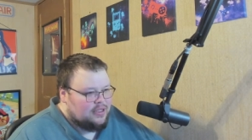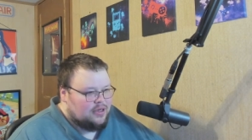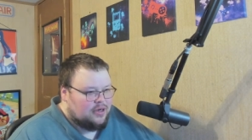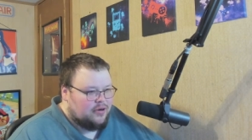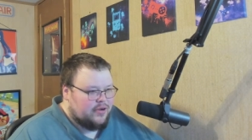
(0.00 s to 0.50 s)

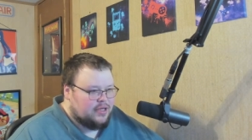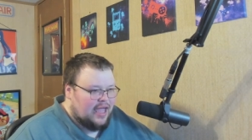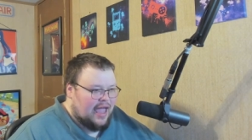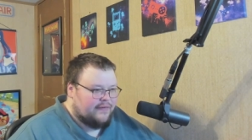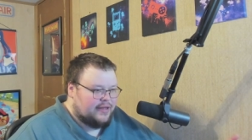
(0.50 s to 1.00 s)
you're going to
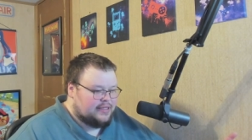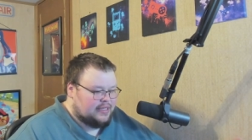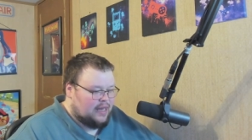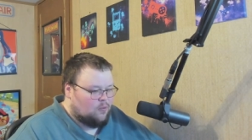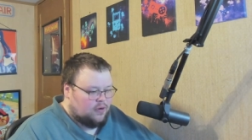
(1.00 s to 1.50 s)
have a
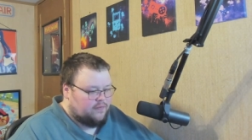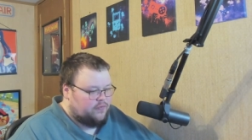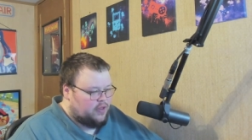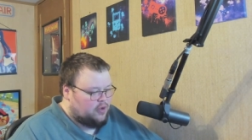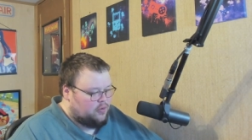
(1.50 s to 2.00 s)
set
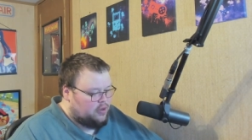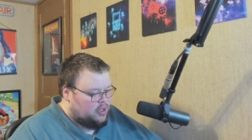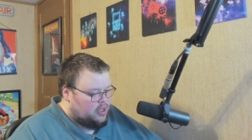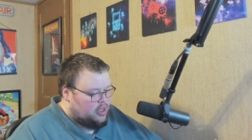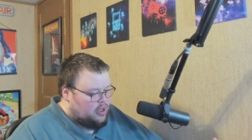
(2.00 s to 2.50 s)
workflow
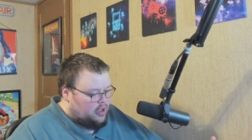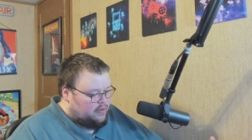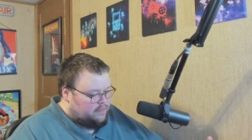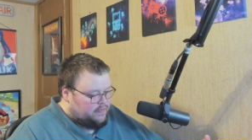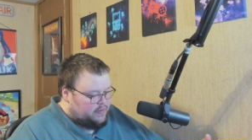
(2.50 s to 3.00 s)

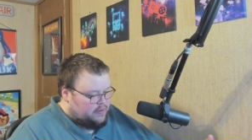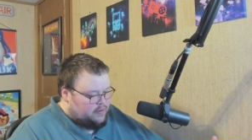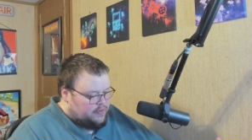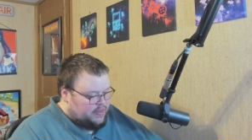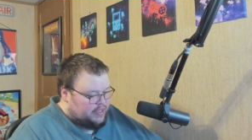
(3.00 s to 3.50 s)
of
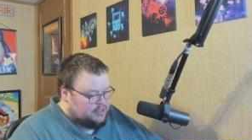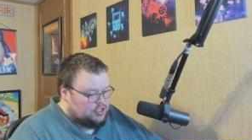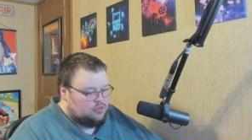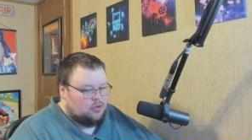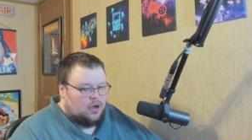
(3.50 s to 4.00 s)
things
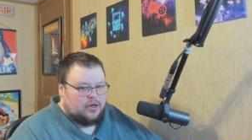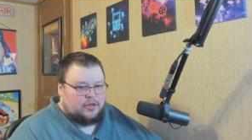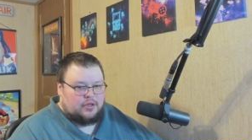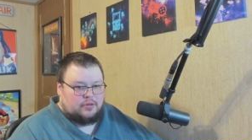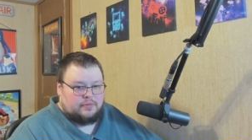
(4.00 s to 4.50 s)
that you know how
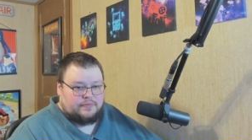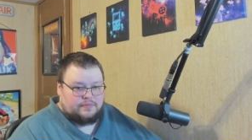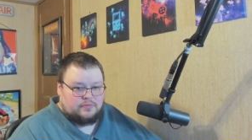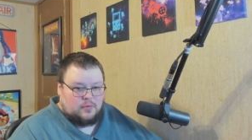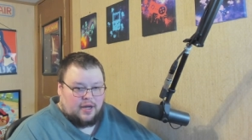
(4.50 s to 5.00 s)
to do
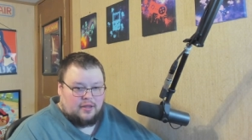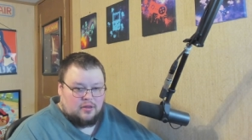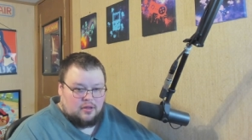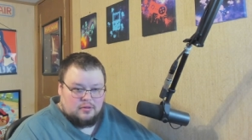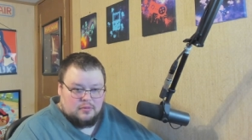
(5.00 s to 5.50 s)
right?
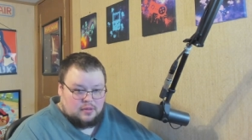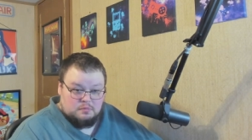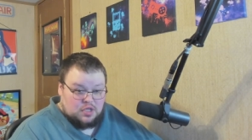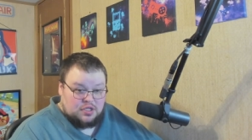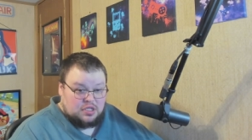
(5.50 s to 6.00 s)
The, the
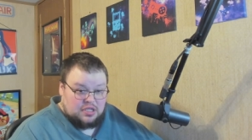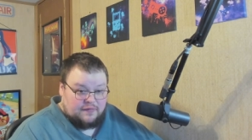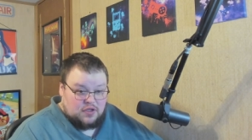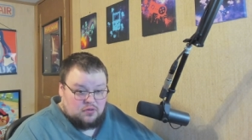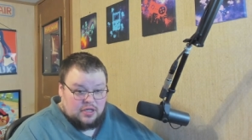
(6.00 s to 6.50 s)
just the
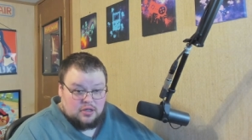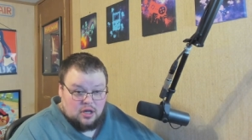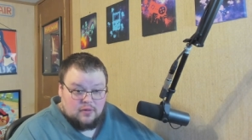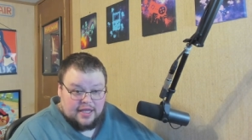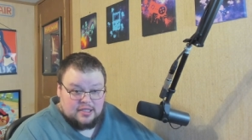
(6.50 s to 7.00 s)
stuff that you need to
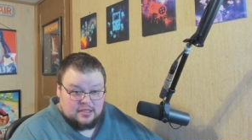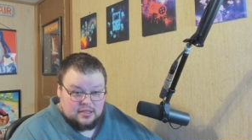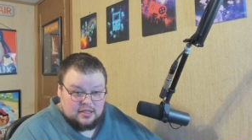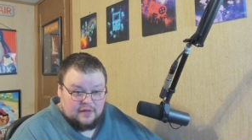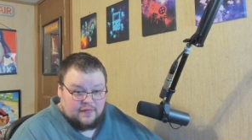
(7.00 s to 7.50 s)
know. That's
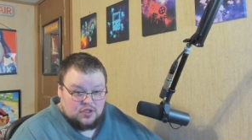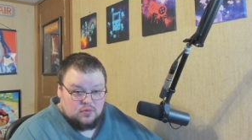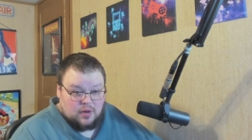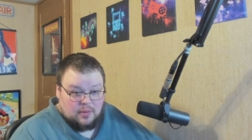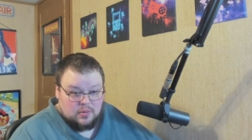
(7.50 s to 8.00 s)
the stuff that
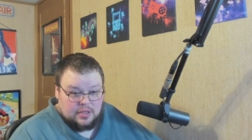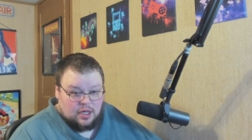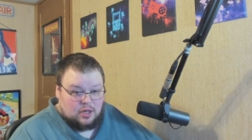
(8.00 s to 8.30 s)
you probably